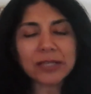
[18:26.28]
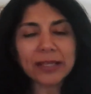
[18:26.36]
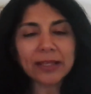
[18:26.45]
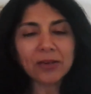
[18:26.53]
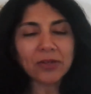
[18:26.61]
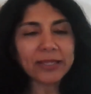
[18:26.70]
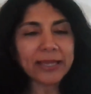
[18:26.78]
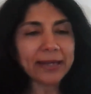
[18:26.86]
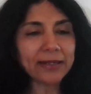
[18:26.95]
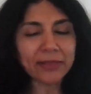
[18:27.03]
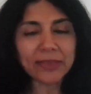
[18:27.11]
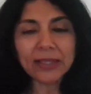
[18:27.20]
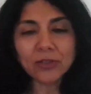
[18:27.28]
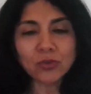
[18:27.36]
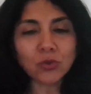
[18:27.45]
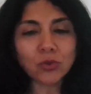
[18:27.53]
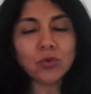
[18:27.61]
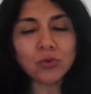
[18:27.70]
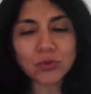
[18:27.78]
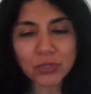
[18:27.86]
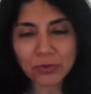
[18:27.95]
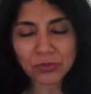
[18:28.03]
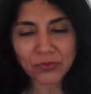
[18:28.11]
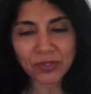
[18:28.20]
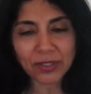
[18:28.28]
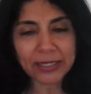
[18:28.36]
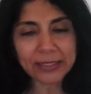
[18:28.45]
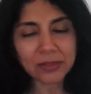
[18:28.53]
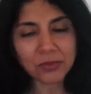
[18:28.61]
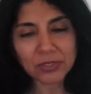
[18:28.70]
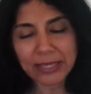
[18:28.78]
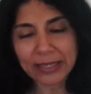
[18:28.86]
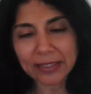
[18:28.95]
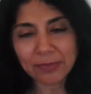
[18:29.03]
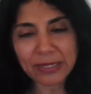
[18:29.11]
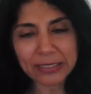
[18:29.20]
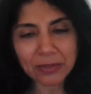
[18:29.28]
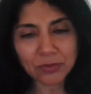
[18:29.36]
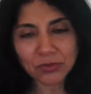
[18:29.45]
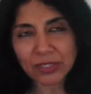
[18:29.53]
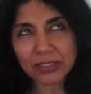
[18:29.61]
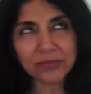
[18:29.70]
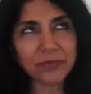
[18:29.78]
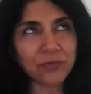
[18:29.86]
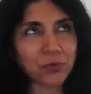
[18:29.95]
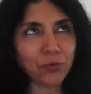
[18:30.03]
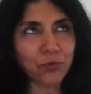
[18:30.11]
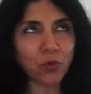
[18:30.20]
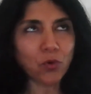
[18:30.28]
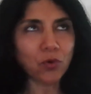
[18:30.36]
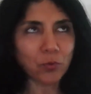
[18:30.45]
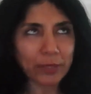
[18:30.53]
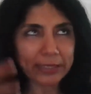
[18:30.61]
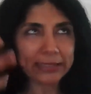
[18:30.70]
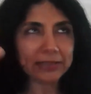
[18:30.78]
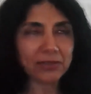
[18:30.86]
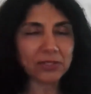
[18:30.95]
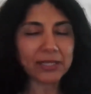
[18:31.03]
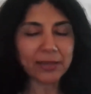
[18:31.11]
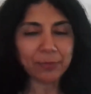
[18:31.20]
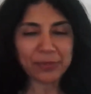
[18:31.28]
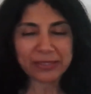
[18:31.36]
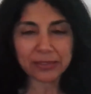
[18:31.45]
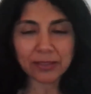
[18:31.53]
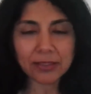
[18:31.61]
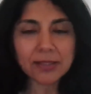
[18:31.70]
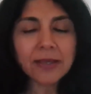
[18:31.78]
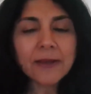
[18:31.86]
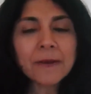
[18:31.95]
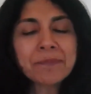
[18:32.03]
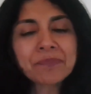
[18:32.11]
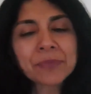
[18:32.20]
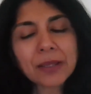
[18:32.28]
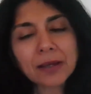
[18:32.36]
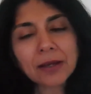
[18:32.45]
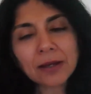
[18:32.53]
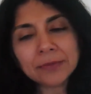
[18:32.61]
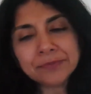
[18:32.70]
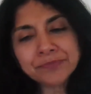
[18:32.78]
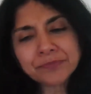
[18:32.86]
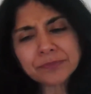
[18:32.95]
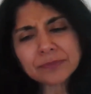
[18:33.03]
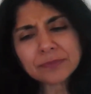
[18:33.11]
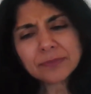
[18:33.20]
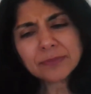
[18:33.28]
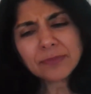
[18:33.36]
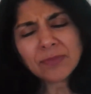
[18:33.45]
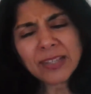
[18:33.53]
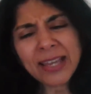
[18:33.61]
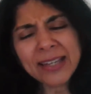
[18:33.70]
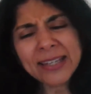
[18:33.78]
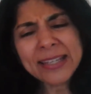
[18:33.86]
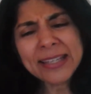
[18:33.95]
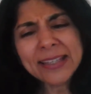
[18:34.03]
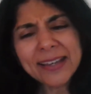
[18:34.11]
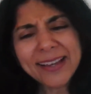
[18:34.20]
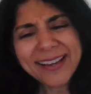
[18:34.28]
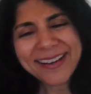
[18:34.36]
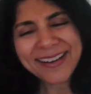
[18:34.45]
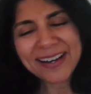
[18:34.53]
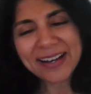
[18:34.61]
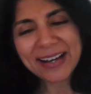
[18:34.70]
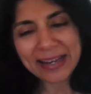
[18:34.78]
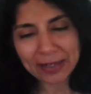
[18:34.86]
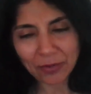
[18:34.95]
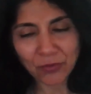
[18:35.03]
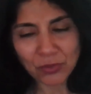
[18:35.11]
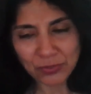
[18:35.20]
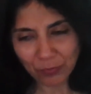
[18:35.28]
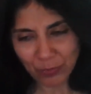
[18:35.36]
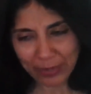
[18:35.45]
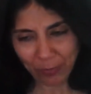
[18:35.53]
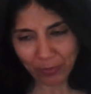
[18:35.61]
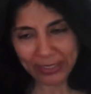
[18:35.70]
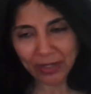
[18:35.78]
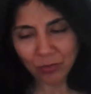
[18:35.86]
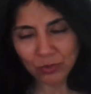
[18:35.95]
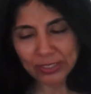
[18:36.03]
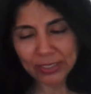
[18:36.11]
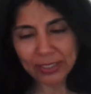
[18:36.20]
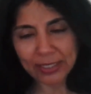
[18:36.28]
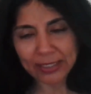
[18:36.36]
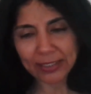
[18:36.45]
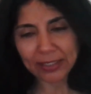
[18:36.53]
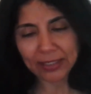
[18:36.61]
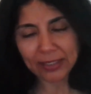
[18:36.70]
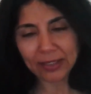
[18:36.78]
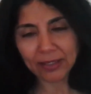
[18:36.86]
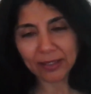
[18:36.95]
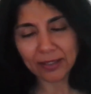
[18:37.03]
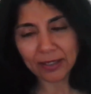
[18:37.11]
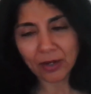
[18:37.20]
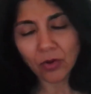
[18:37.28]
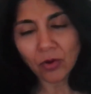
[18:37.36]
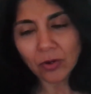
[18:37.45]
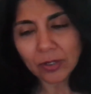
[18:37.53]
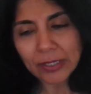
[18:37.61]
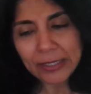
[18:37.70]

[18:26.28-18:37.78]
he had nothing to lose. He was fearless. He was charismatic. He was 6'4", quite literally a presence. And he had, of course, when he was in Lahore,